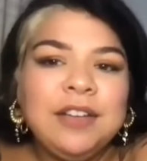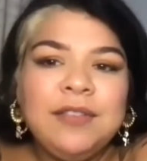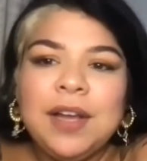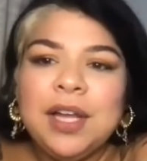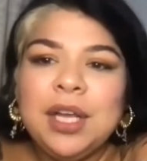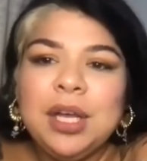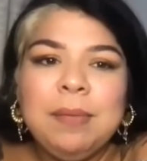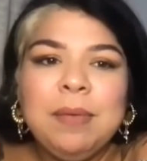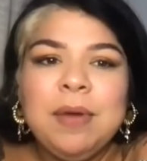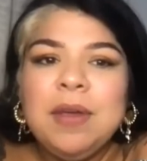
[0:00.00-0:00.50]
find
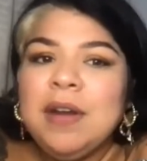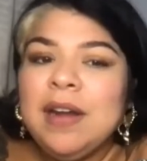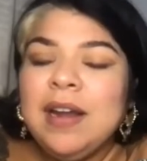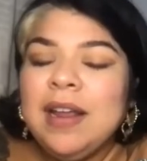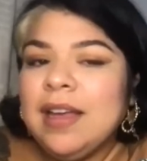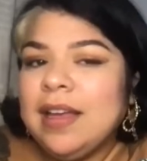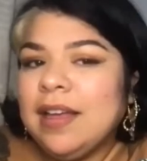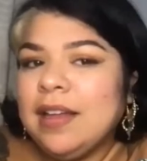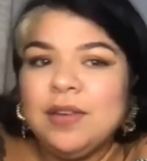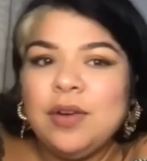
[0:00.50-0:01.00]

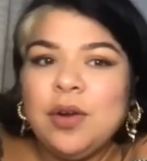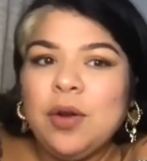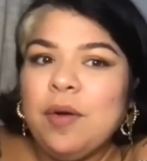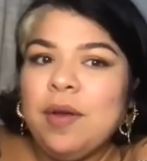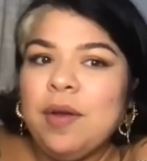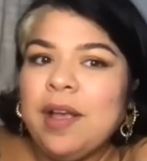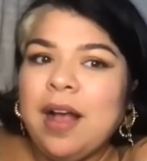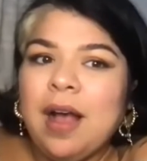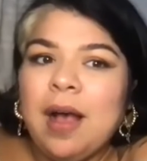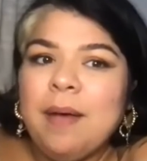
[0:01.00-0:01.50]
community in
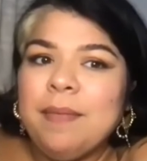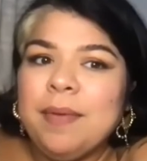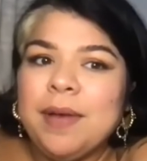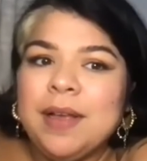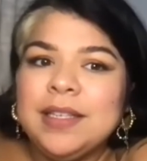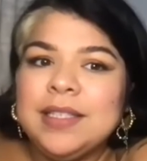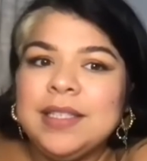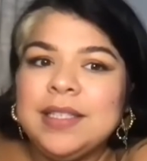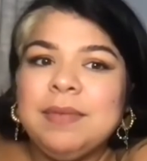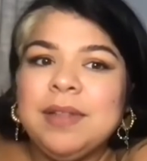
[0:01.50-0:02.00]
growing up,
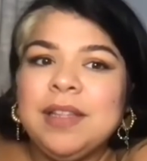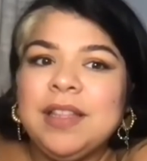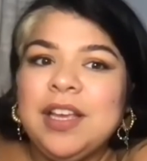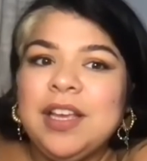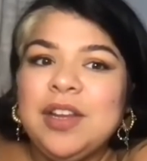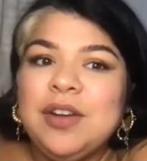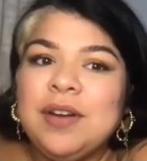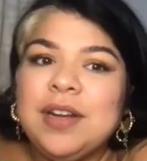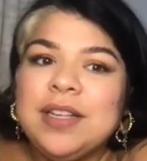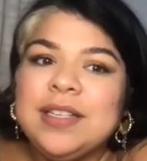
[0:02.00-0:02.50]
because something that you
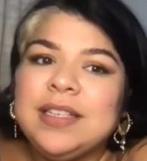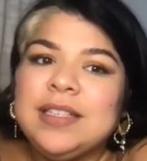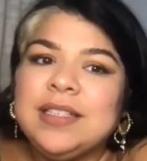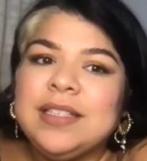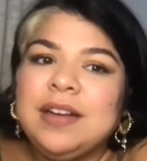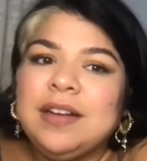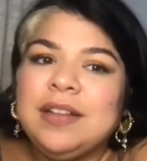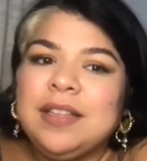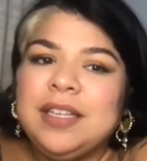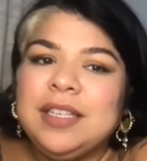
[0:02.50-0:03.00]
don't
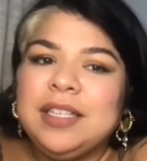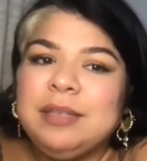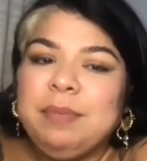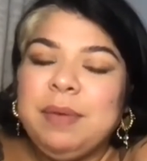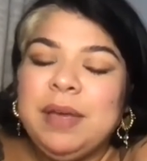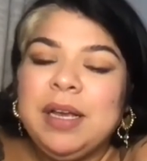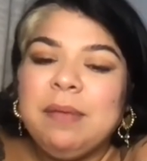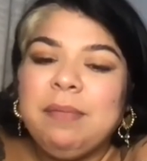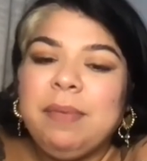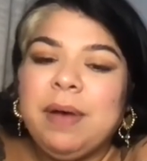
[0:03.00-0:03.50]
necessarily
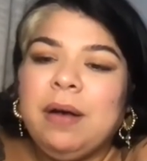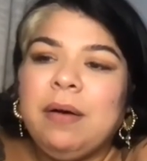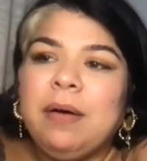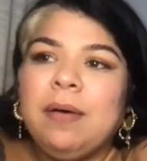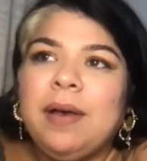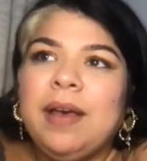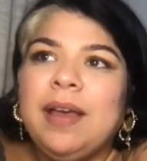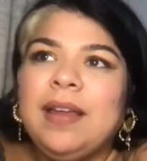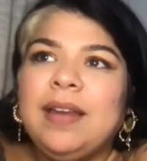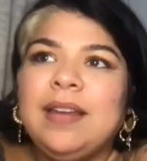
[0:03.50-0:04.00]
speak about.
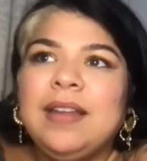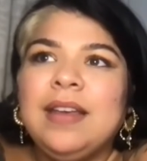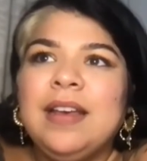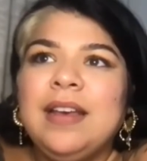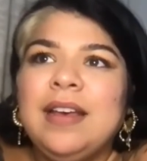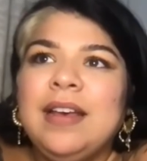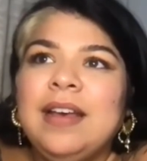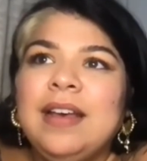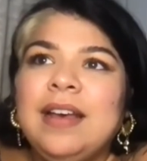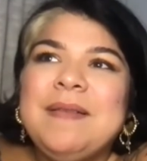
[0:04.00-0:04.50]
And
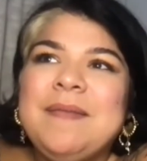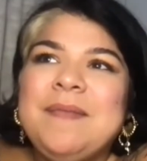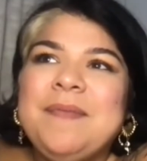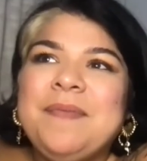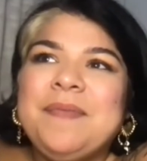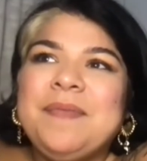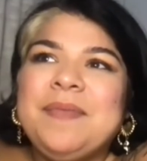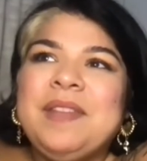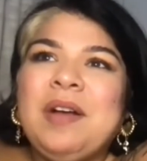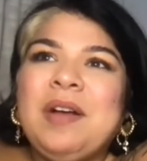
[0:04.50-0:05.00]

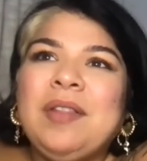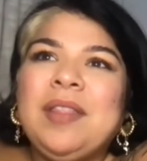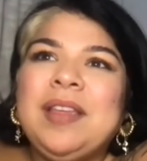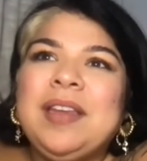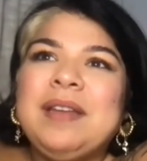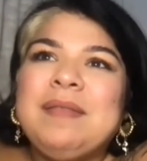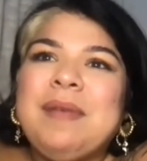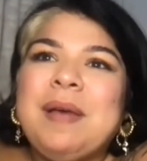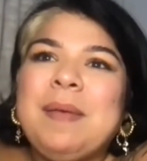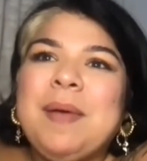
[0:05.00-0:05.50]
not only
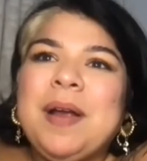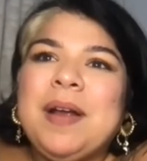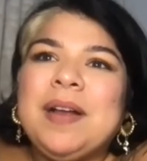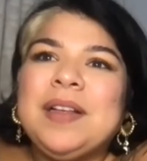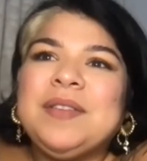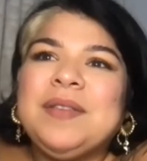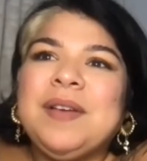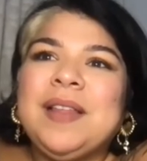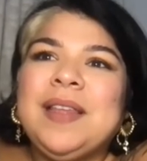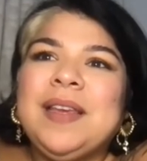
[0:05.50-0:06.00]
did my parents
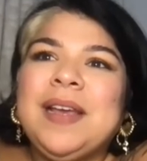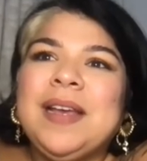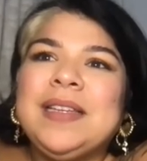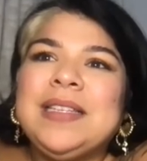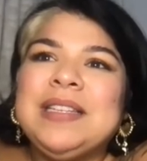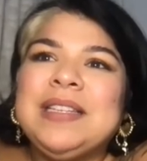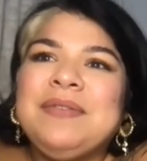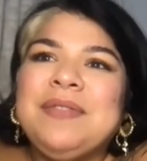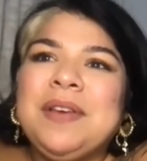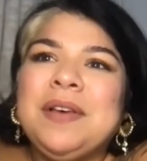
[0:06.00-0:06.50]
finally get
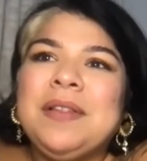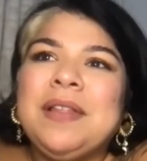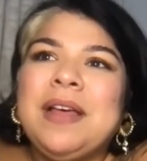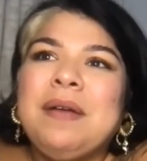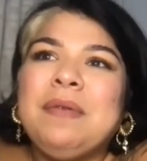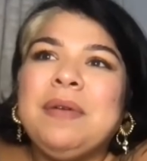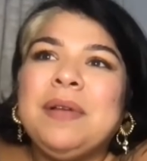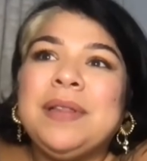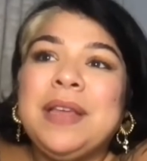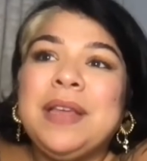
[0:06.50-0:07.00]
to feel that
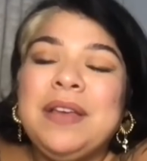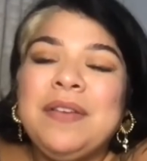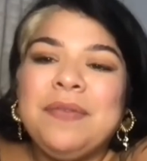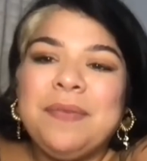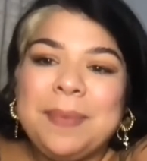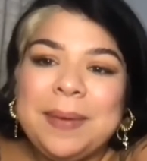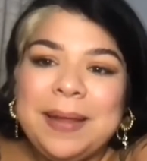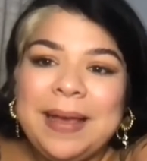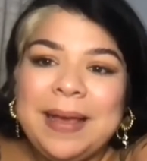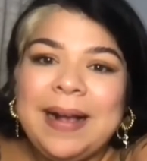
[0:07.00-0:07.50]
relief,
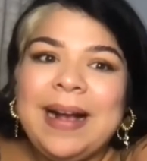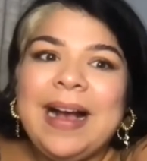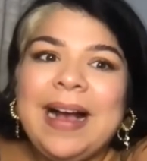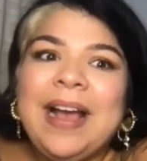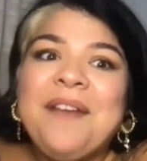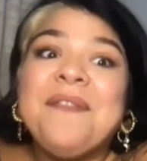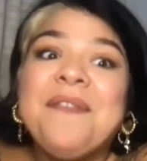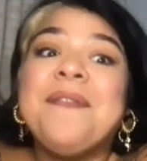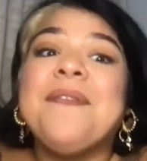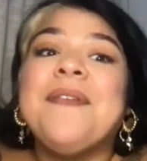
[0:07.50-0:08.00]
but like I,
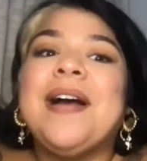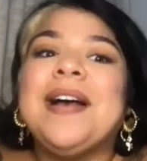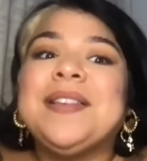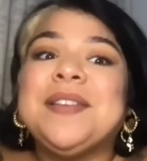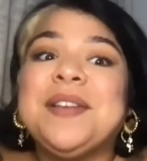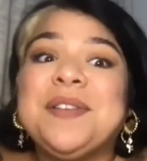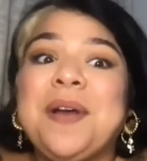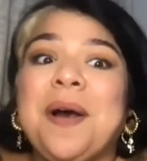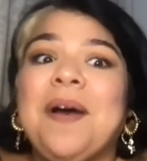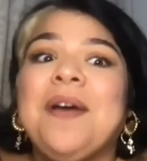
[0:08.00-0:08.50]
as a
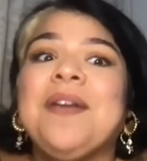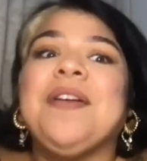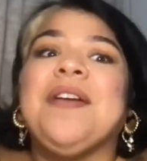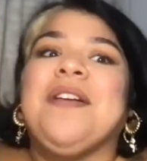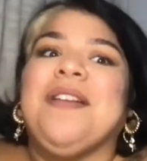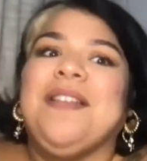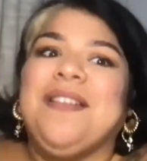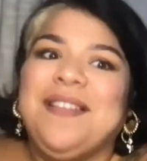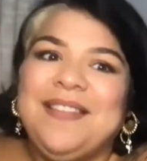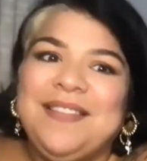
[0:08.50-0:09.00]

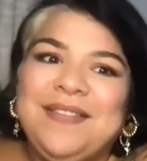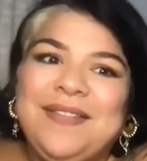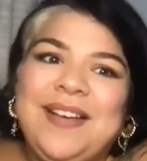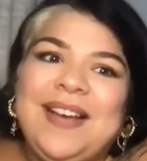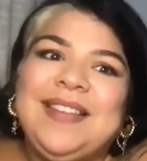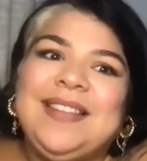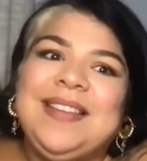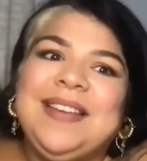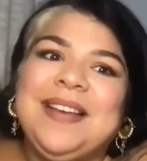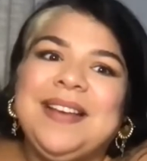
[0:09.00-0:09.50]
daughter,
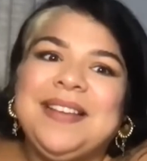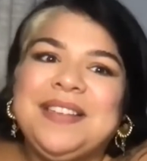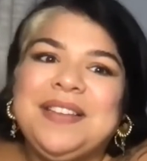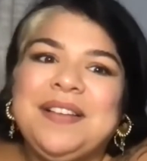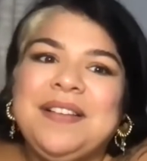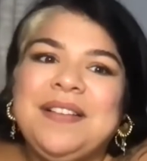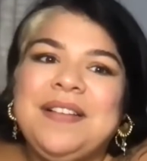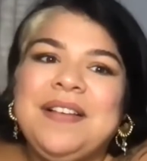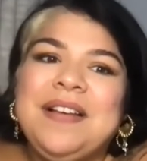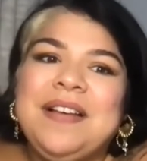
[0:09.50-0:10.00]
finally
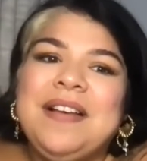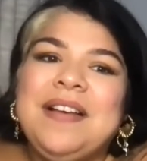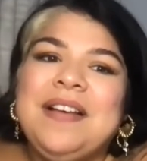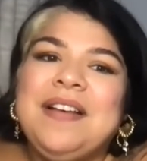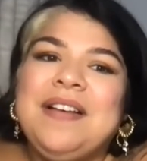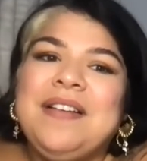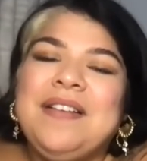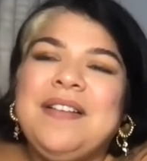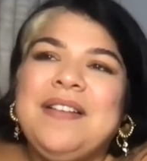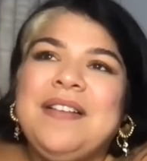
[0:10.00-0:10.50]

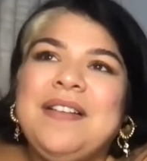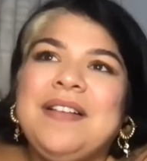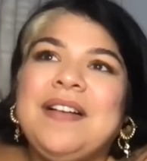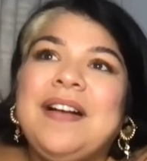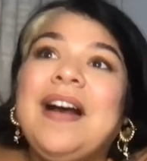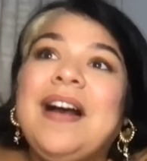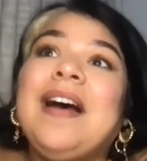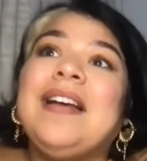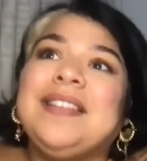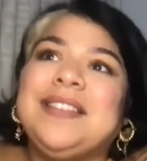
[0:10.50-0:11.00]

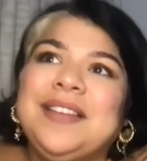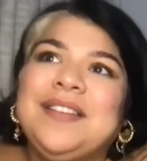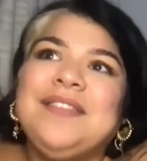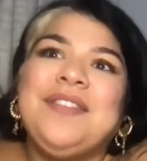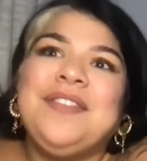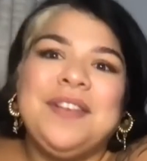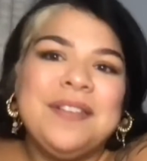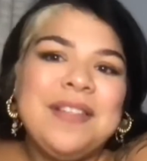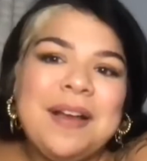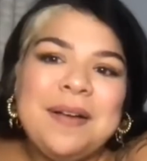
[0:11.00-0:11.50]
got to
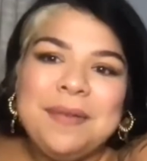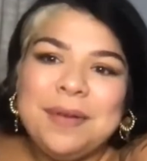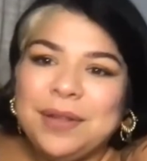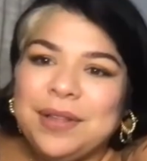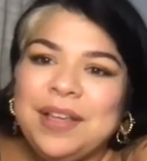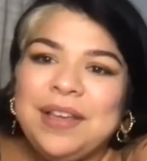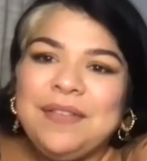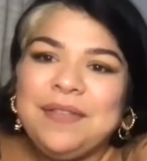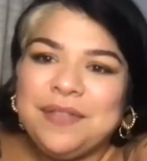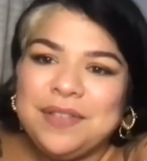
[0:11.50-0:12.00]
feel that
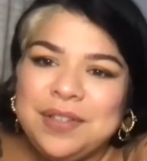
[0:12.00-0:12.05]
relief